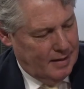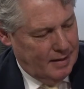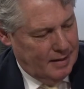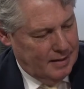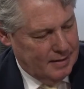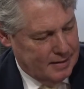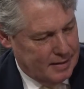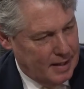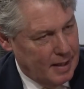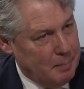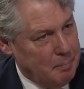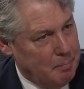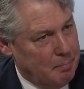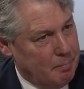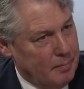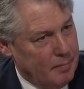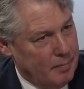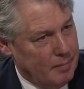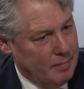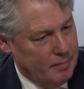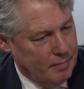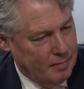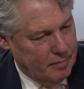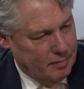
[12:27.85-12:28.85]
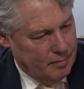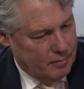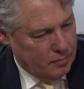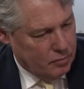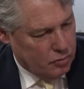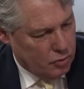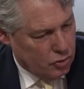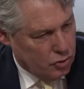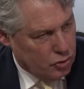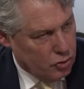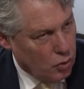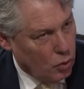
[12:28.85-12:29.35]
Is that
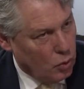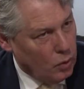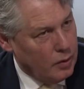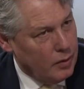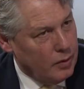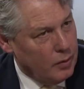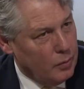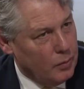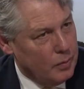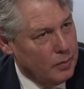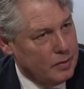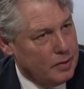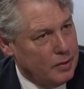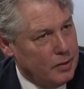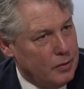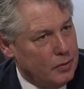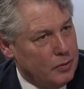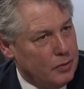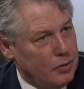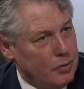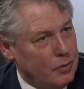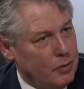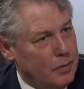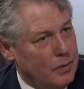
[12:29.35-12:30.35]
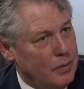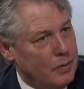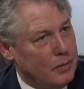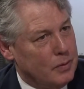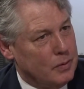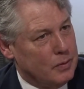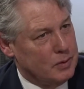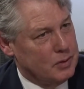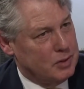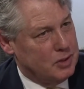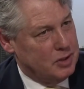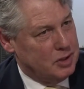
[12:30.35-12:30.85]
solely the work that you're doing,
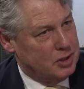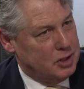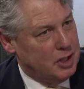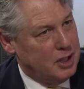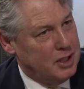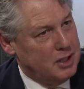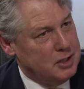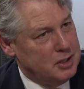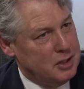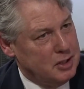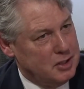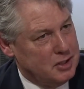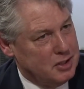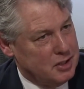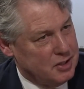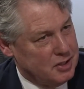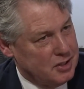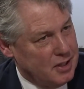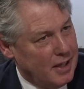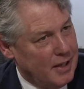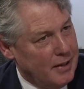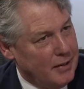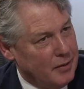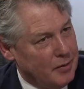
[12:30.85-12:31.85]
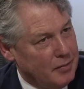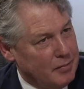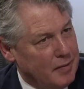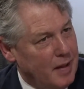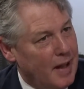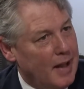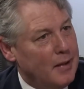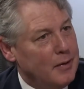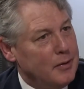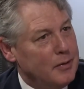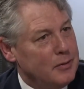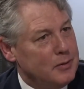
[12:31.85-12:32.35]
or is it changing societal
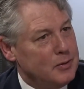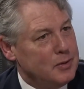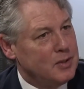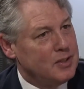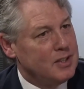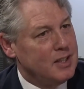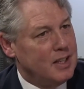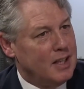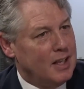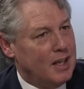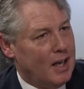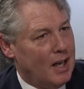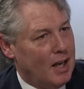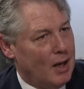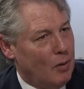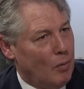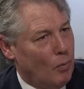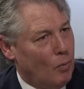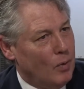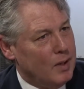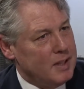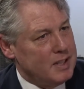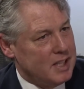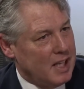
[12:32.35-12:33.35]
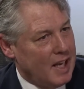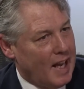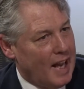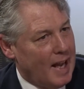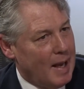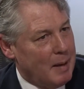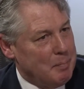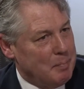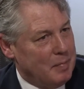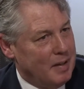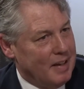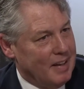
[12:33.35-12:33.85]
values? What's
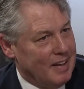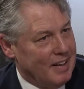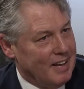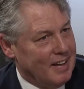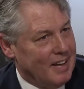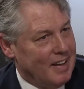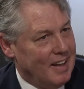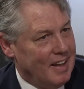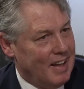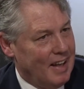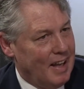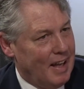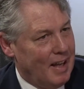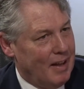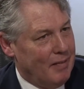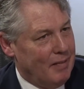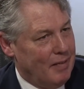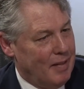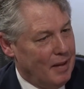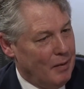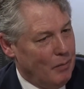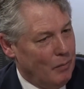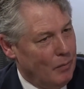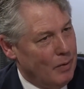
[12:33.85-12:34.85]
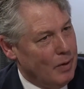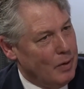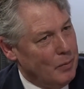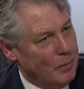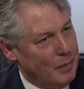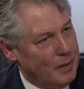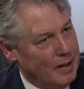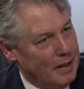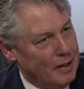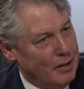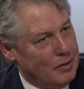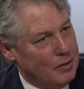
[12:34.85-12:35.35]
happening, and then what do
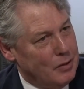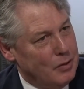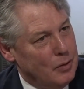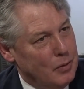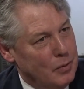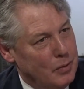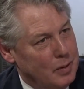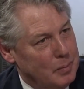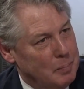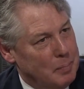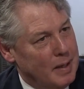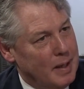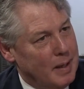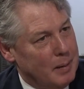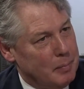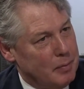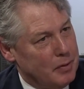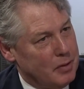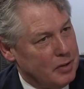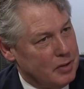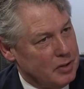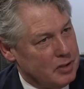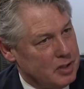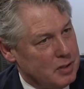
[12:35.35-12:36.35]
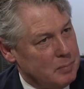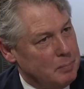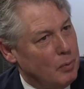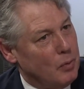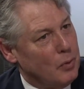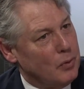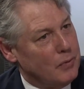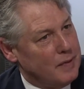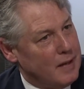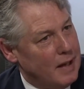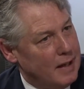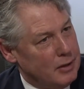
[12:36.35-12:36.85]
we need to do to be able to
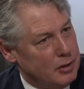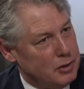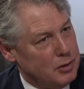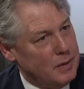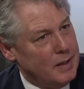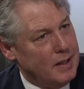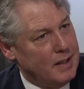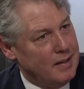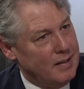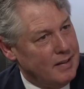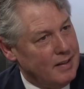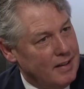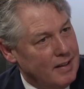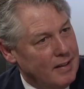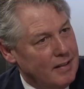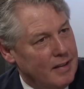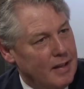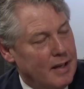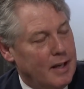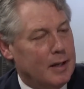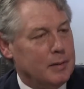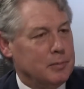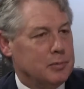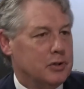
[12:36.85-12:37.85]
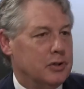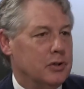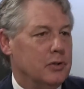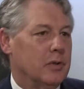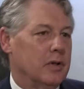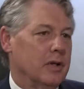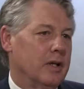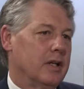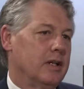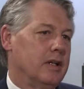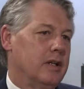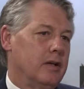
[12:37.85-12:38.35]
support that trend that helps you
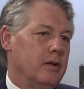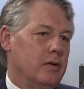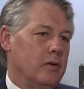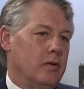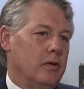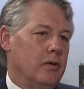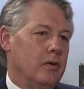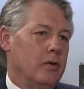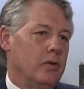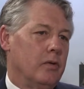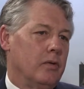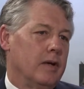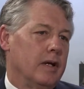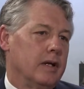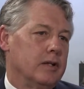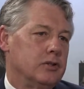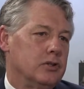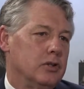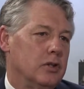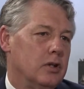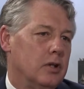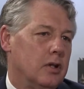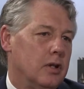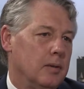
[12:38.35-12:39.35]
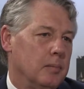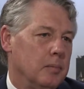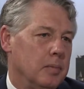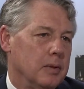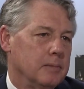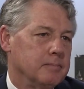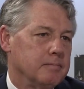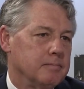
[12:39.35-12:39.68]
to continue to do that job?